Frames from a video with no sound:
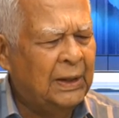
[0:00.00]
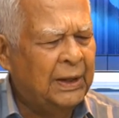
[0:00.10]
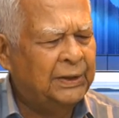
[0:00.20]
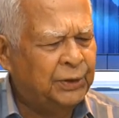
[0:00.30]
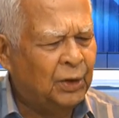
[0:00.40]

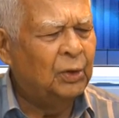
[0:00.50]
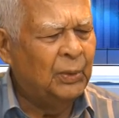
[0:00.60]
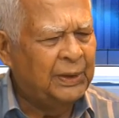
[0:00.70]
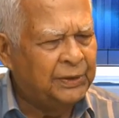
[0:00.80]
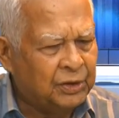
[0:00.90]
It's
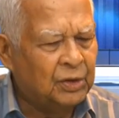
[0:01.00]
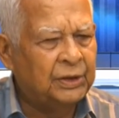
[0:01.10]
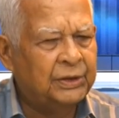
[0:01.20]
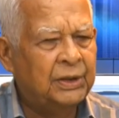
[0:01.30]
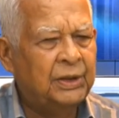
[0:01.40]
always
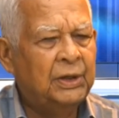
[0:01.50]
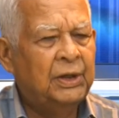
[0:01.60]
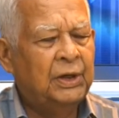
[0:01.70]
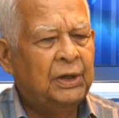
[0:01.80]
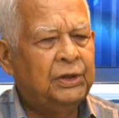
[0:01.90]
good
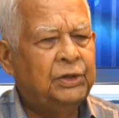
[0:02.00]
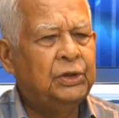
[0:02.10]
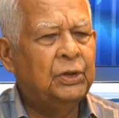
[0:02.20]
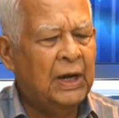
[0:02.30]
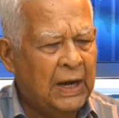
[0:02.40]

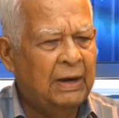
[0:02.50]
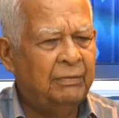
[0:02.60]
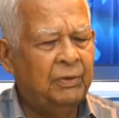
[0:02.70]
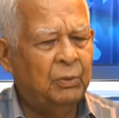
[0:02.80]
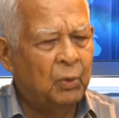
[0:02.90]
to
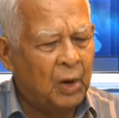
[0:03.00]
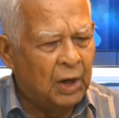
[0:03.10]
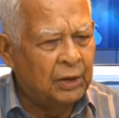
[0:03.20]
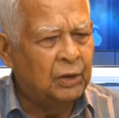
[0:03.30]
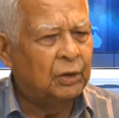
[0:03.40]
have
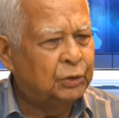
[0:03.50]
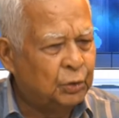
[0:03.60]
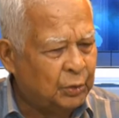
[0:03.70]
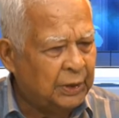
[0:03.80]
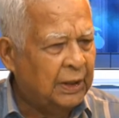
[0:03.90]
1 or
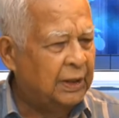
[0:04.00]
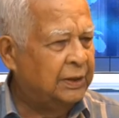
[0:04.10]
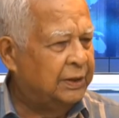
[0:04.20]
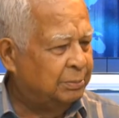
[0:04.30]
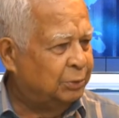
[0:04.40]
2
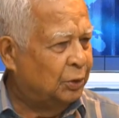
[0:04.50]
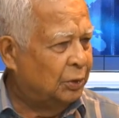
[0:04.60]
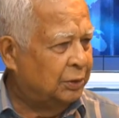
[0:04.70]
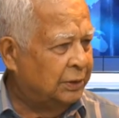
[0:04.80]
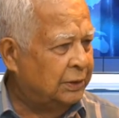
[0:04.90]
years
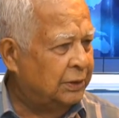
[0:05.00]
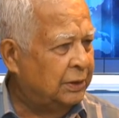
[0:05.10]
abroad.